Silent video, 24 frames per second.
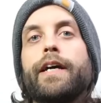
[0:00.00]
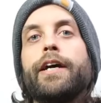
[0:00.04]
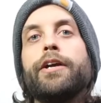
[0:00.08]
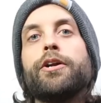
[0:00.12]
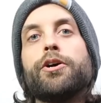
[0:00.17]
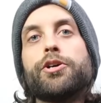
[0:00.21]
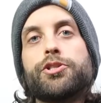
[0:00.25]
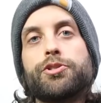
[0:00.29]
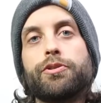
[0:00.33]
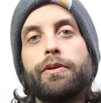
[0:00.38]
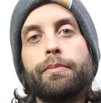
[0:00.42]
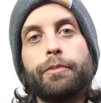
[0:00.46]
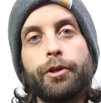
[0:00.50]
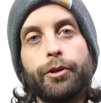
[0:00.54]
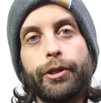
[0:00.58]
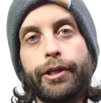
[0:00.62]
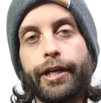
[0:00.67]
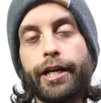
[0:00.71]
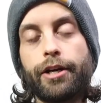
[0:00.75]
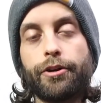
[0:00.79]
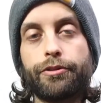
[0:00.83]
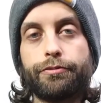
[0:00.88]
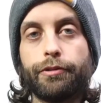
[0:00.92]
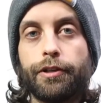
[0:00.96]
And also I'm
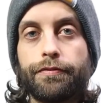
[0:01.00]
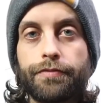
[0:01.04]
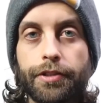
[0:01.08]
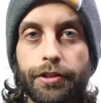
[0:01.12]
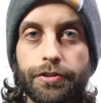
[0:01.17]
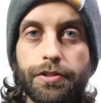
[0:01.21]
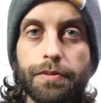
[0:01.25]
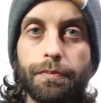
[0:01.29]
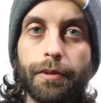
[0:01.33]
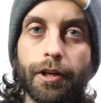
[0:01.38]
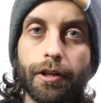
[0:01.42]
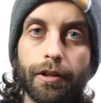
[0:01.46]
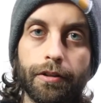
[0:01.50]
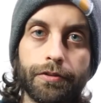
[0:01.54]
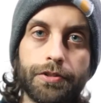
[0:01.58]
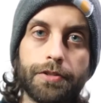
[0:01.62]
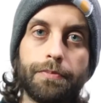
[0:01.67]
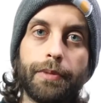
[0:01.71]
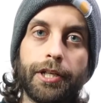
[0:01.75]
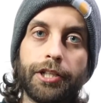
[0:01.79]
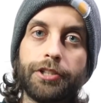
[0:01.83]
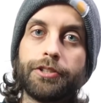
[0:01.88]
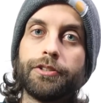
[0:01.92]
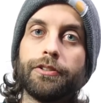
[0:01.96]
going out thrifting tomorrow
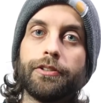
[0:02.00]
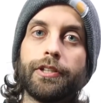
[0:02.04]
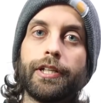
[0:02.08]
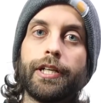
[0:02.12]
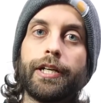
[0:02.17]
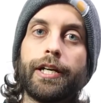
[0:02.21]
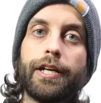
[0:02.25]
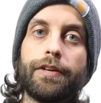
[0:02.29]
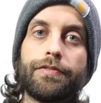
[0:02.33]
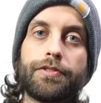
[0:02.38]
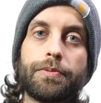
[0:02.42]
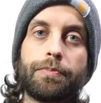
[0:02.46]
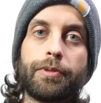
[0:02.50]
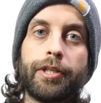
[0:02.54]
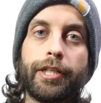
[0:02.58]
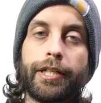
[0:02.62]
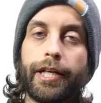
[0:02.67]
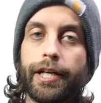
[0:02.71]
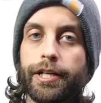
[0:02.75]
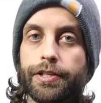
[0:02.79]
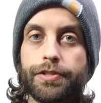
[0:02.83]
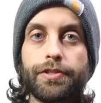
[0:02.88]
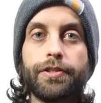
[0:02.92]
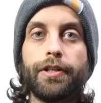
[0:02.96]
to make sure that I have some
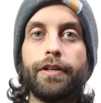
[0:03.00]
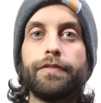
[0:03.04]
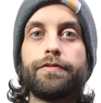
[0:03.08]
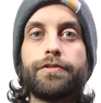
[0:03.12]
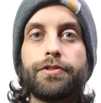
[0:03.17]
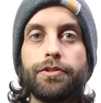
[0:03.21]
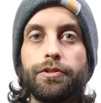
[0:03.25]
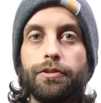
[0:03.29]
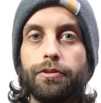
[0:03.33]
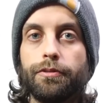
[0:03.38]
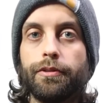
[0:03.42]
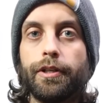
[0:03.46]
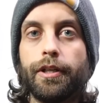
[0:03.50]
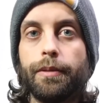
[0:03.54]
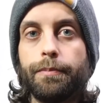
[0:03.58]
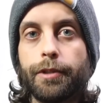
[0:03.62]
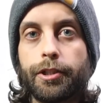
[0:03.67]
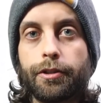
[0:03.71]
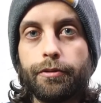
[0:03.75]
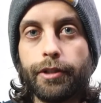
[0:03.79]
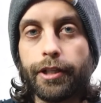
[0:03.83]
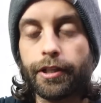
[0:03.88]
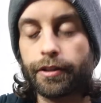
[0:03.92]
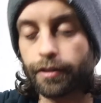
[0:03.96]
kick-ass stuff to uh,
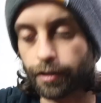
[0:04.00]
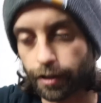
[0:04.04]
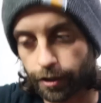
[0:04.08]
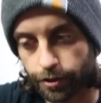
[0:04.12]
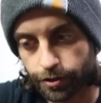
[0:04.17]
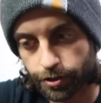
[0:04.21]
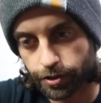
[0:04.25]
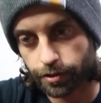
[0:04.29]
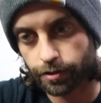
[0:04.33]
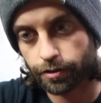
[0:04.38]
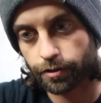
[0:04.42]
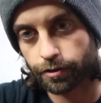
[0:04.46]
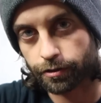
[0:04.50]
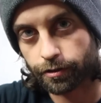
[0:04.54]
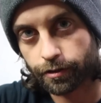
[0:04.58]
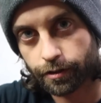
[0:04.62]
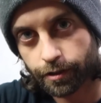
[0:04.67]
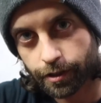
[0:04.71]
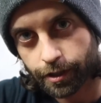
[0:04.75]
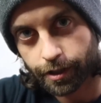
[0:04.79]
bequeath unto you.